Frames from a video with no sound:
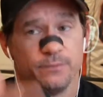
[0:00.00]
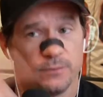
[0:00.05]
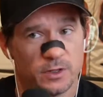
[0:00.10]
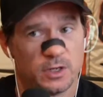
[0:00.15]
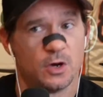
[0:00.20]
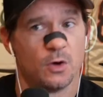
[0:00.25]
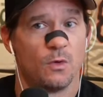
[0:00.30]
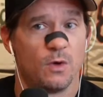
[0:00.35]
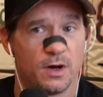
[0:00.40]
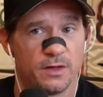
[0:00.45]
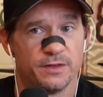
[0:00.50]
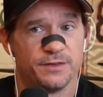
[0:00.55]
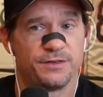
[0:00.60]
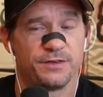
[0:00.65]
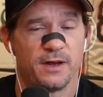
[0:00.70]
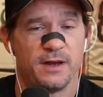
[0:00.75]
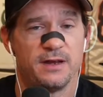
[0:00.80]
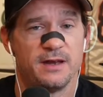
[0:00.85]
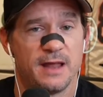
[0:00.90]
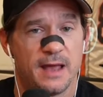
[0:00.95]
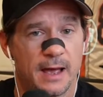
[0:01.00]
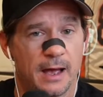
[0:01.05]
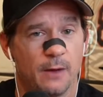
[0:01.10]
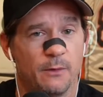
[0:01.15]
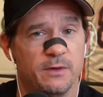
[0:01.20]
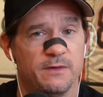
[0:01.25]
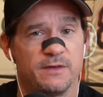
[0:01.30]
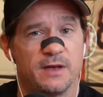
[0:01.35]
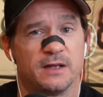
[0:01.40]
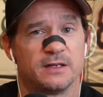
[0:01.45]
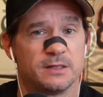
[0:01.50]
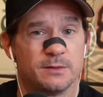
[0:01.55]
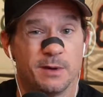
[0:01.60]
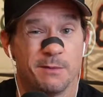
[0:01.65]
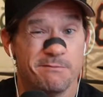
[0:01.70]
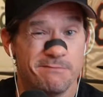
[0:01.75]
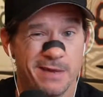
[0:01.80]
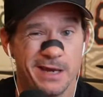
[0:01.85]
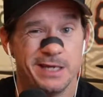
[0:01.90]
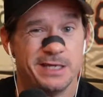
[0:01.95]
go on the site now, we've got some
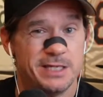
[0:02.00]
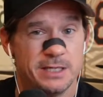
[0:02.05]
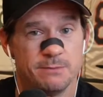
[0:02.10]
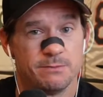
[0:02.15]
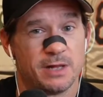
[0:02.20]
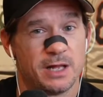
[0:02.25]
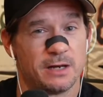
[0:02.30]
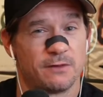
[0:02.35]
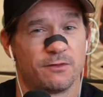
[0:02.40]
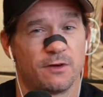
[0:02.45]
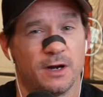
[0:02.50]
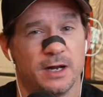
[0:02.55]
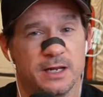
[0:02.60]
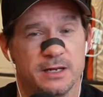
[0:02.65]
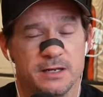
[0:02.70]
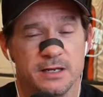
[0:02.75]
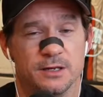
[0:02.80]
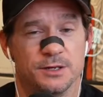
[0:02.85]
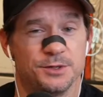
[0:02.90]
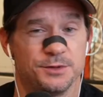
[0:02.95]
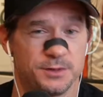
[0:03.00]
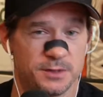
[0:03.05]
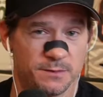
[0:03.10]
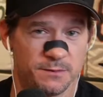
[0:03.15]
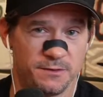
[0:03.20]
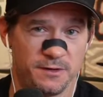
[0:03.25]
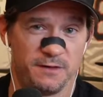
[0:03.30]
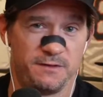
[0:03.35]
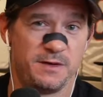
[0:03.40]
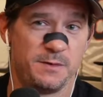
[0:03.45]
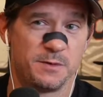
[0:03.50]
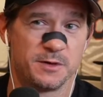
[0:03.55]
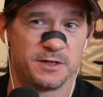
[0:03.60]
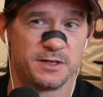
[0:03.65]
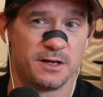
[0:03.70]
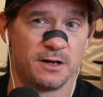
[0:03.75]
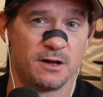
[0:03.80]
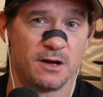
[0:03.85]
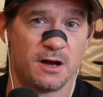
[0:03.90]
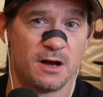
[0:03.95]
amazing Black Friday deals, some
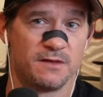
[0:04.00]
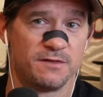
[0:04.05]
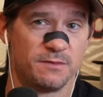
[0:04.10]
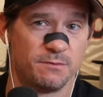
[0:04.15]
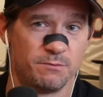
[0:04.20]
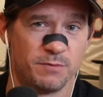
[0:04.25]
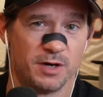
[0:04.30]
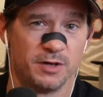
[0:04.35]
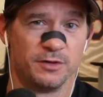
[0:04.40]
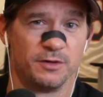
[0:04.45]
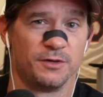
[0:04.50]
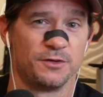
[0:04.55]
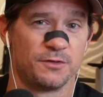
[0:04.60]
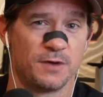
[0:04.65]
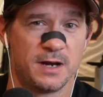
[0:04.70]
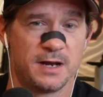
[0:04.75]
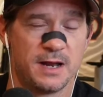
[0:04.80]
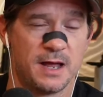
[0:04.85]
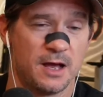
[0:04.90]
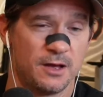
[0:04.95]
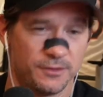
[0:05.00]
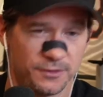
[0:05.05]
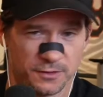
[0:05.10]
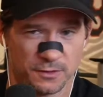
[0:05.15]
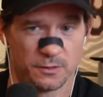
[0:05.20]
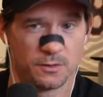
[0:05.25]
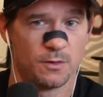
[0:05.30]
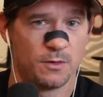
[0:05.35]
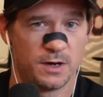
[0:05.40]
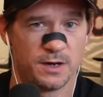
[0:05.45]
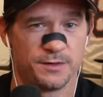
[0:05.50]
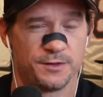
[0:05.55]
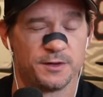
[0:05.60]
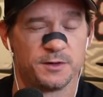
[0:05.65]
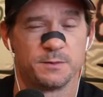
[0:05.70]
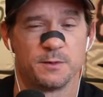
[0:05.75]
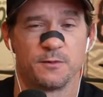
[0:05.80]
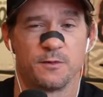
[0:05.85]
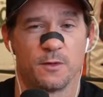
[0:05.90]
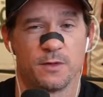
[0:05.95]
50% off bundles right now. So go get those
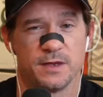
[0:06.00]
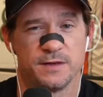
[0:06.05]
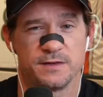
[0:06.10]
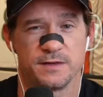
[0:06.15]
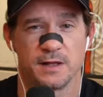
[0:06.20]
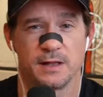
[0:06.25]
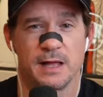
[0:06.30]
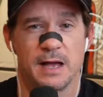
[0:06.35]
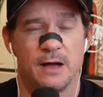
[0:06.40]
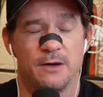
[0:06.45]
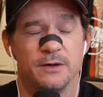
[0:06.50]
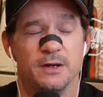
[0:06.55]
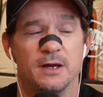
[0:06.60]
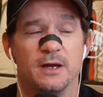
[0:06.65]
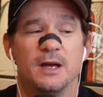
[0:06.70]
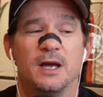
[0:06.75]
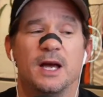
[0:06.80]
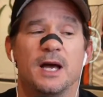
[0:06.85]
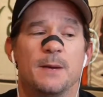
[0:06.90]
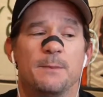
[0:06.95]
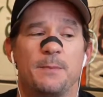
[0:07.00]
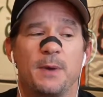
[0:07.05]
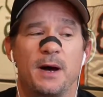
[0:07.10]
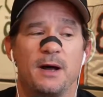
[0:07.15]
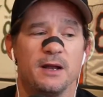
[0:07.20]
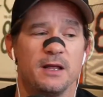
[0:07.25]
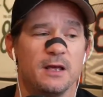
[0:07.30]
before they sell out. But